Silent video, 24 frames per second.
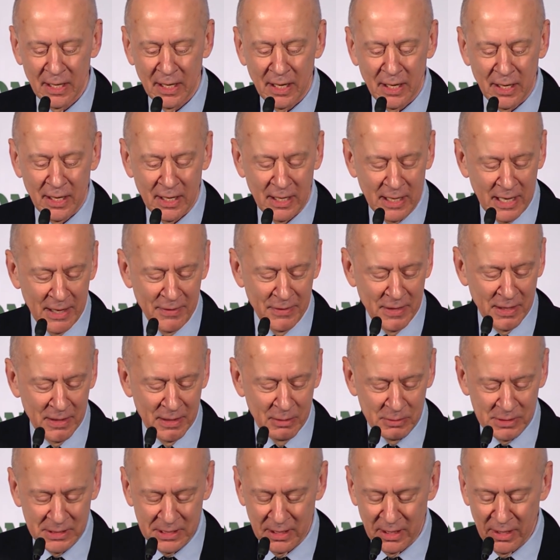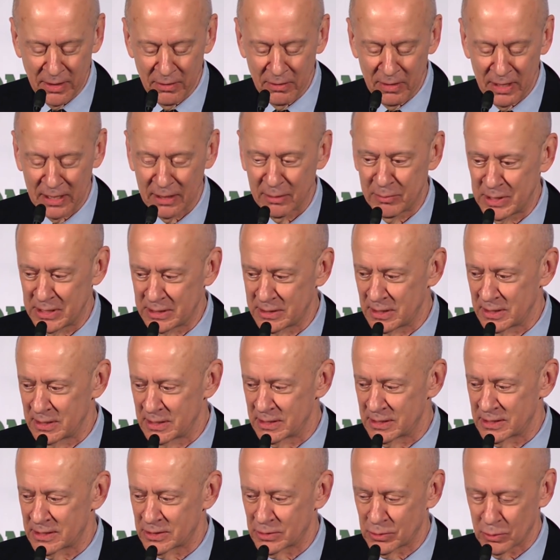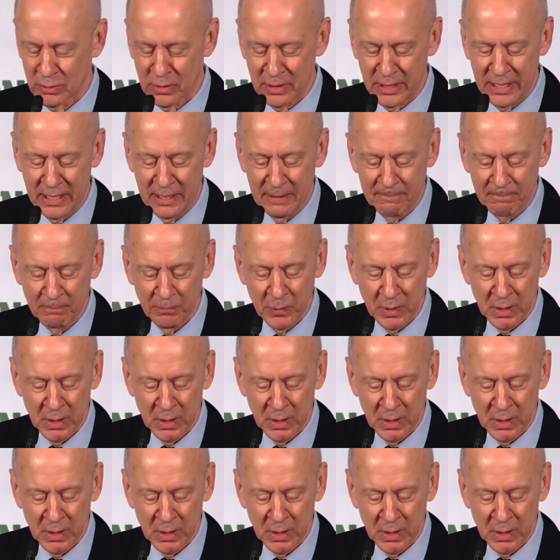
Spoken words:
And then there was another element to this story.